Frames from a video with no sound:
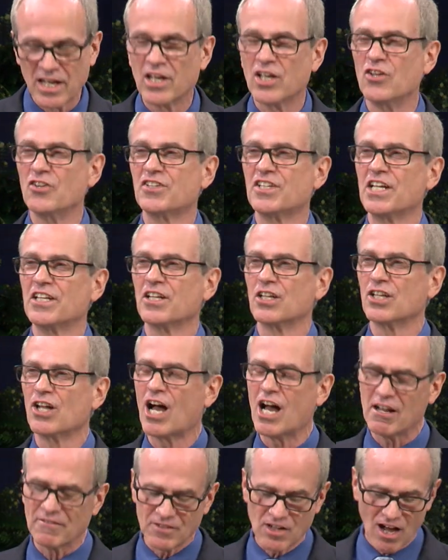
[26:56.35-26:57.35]
You see, the
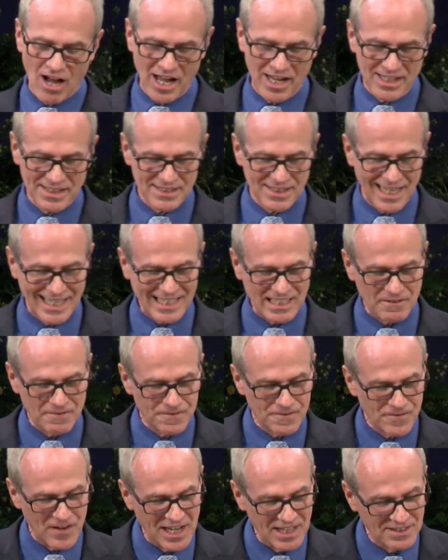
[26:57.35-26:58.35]
law of God is like a
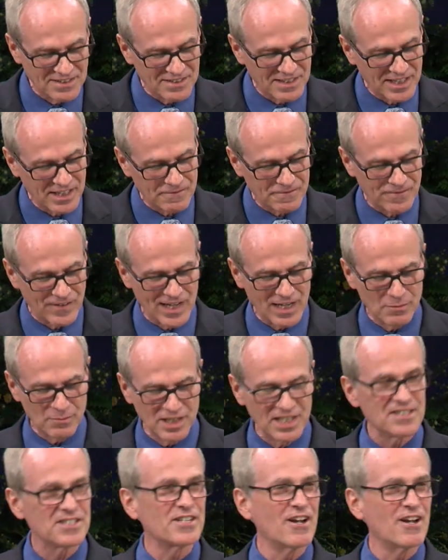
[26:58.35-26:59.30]
fence in a family's